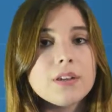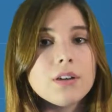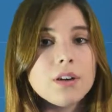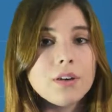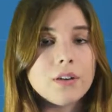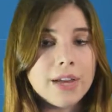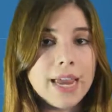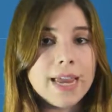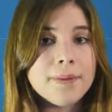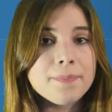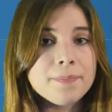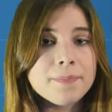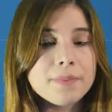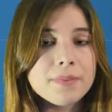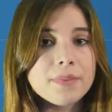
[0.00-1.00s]
Okay?
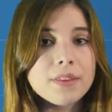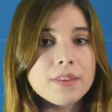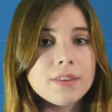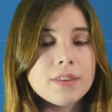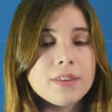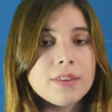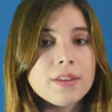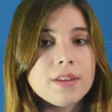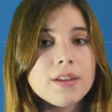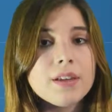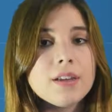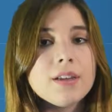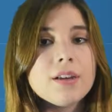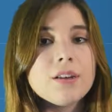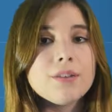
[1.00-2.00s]

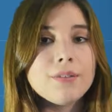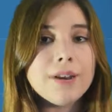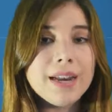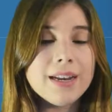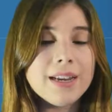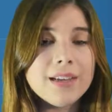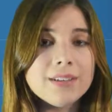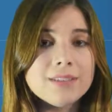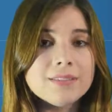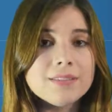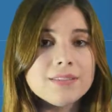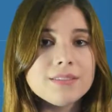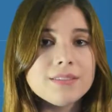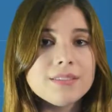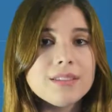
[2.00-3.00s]
Ready?
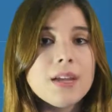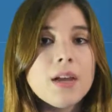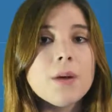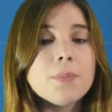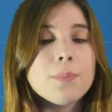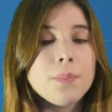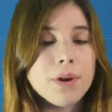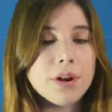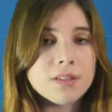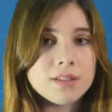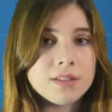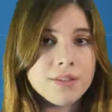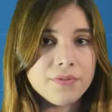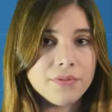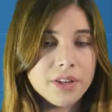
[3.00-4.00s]
Pause
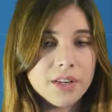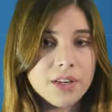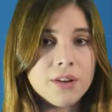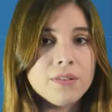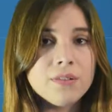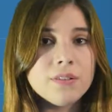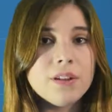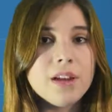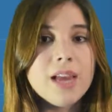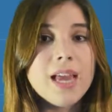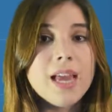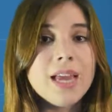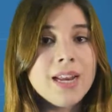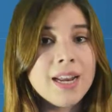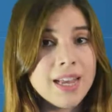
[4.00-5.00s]
the video
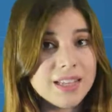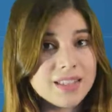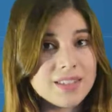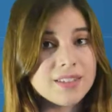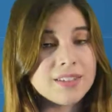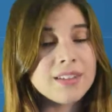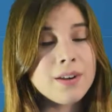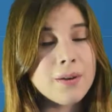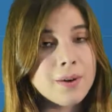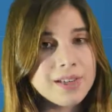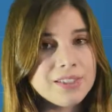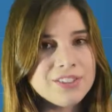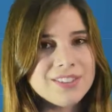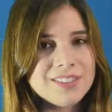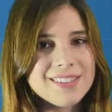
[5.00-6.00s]
and answer the
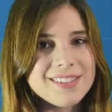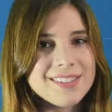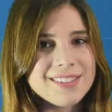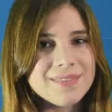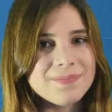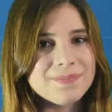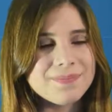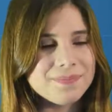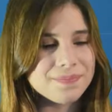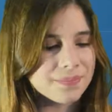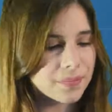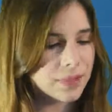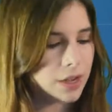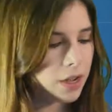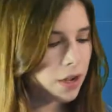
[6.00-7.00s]
questions.
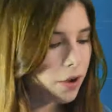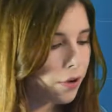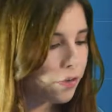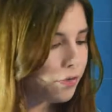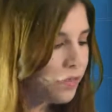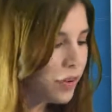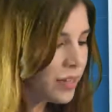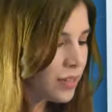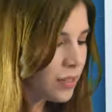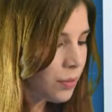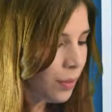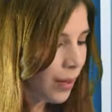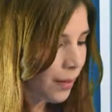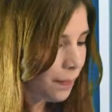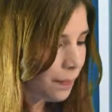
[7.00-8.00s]
First
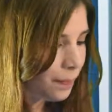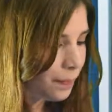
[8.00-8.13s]
one.